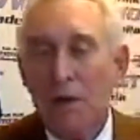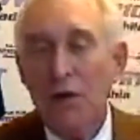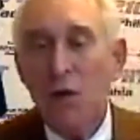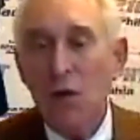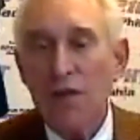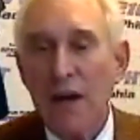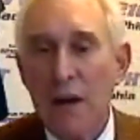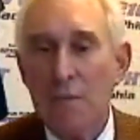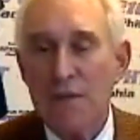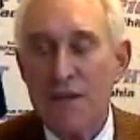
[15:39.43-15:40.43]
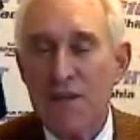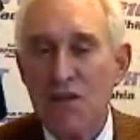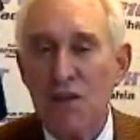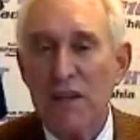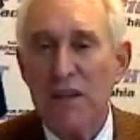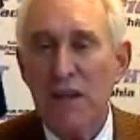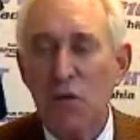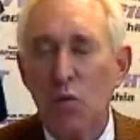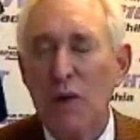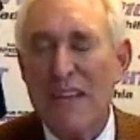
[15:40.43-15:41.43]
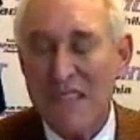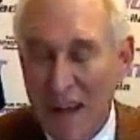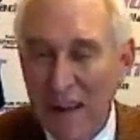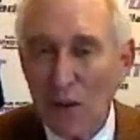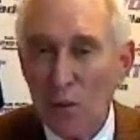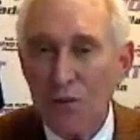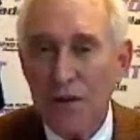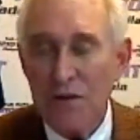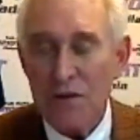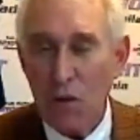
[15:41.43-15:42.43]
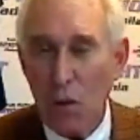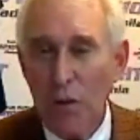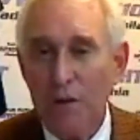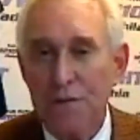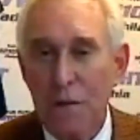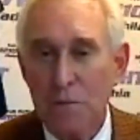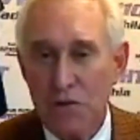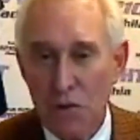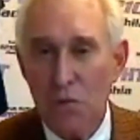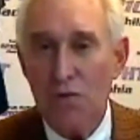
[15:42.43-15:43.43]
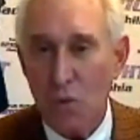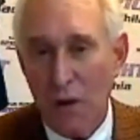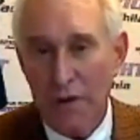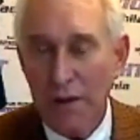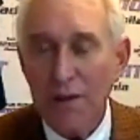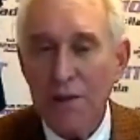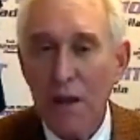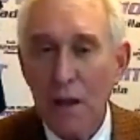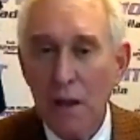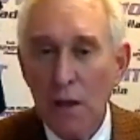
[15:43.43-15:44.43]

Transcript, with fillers: the New York Times essentially recycled their story from June twentieth,